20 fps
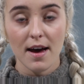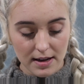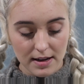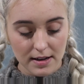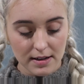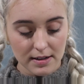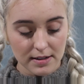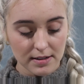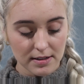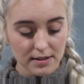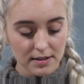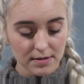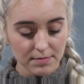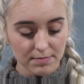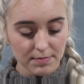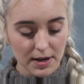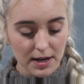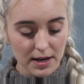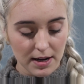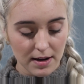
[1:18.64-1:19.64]
And
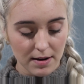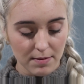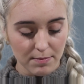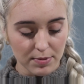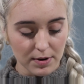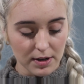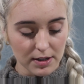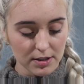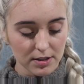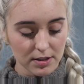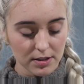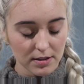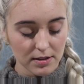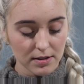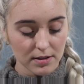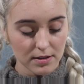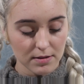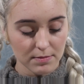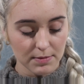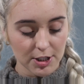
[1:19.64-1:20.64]
my
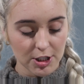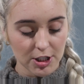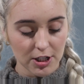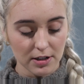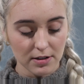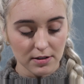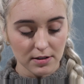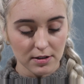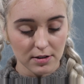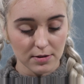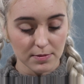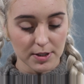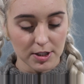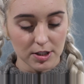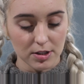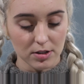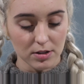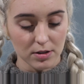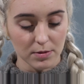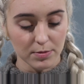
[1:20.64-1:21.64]
brushes, my Jaclyn Hill
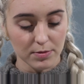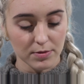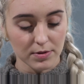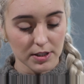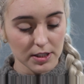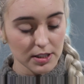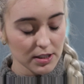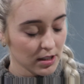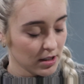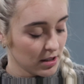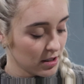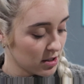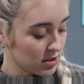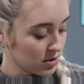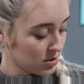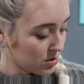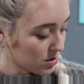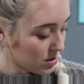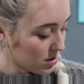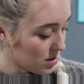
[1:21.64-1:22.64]
brushes, are pretty
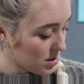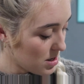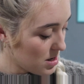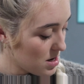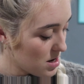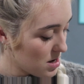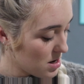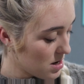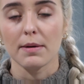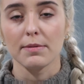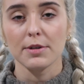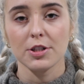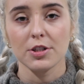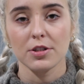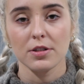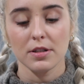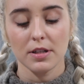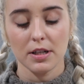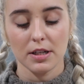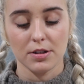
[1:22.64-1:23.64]
dirty. Probably
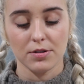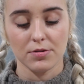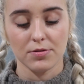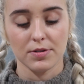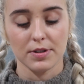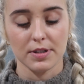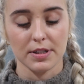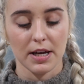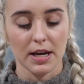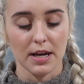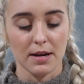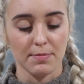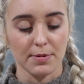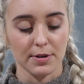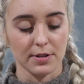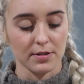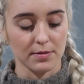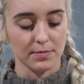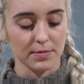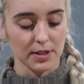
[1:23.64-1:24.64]
should have like used tape
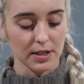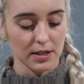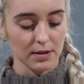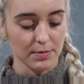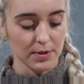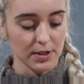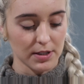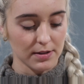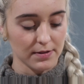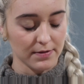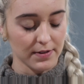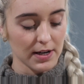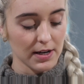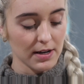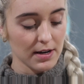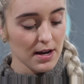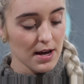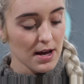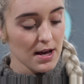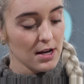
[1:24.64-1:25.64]
or something, but it's
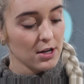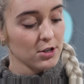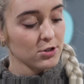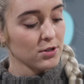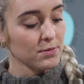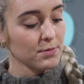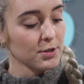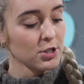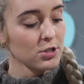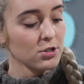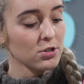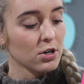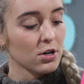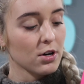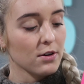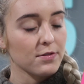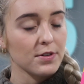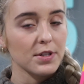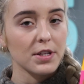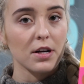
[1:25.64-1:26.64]
fine. So I'm going to
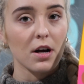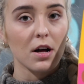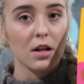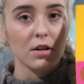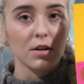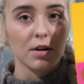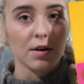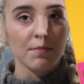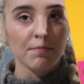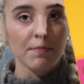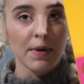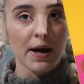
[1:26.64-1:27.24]
start off with the color